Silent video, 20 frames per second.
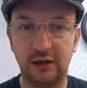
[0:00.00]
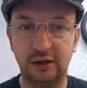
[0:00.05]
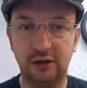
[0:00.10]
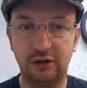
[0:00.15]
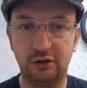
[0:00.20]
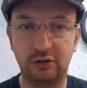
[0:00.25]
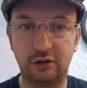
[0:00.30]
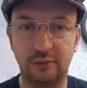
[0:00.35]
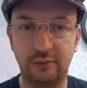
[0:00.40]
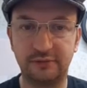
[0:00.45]

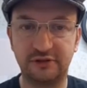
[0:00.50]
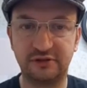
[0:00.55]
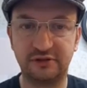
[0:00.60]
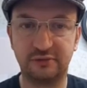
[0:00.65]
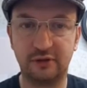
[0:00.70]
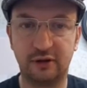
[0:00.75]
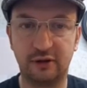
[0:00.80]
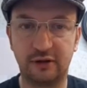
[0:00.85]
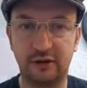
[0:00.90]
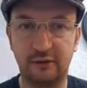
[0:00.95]
you'll come to
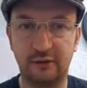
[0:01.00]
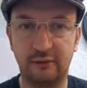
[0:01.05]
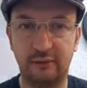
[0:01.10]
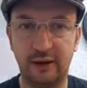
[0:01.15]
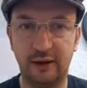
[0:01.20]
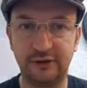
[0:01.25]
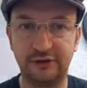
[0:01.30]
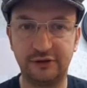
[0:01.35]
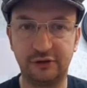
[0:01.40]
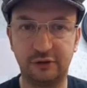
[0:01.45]
like a
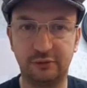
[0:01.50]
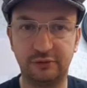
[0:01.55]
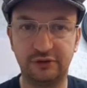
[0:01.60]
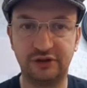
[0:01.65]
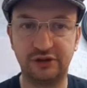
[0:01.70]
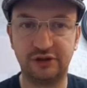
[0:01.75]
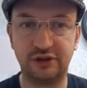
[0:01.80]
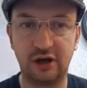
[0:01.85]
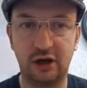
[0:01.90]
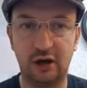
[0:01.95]
red door
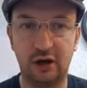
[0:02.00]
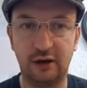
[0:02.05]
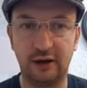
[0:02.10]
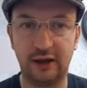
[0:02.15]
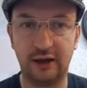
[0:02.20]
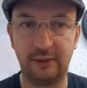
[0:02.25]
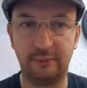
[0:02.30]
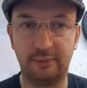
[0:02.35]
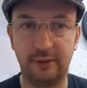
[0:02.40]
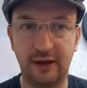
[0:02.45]
which you can't
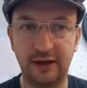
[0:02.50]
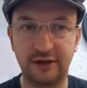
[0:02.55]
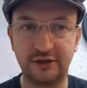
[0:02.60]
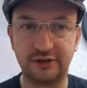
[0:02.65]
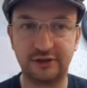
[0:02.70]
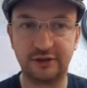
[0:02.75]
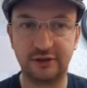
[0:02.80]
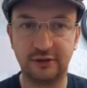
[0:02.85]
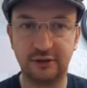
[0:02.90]
get past,